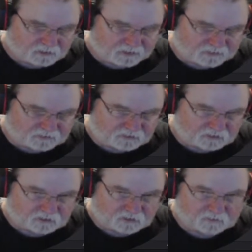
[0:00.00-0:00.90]
And
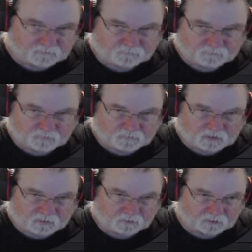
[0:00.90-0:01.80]
then
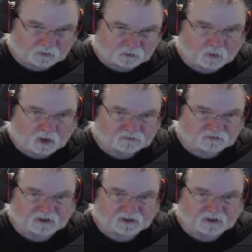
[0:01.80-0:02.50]
I'm going to go watch